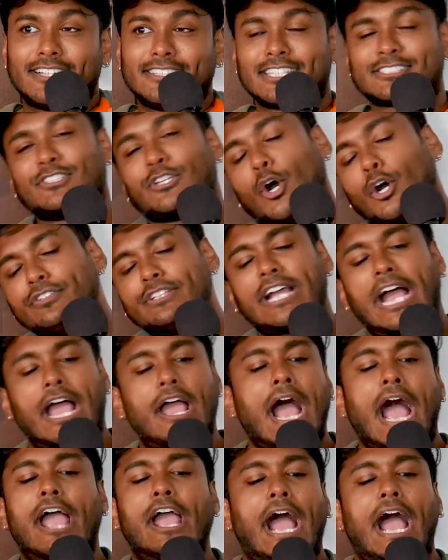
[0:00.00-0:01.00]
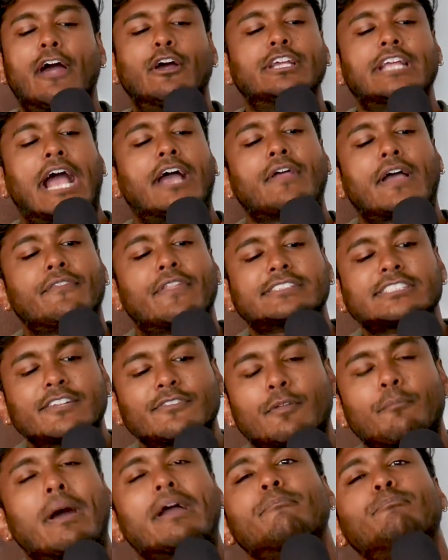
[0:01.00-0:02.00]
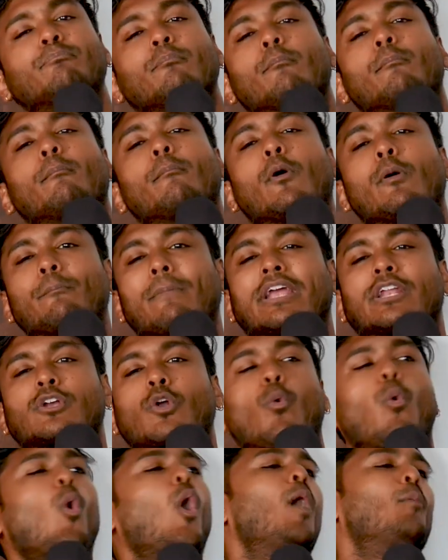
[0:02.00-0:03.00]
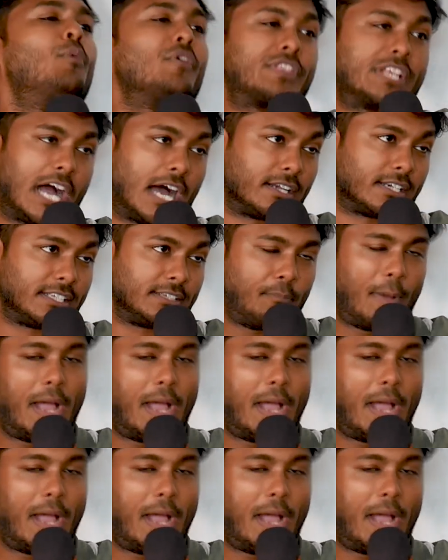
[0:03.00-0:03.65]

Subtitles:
Listen, the only thing I that's not even my main qualm with Gandhi.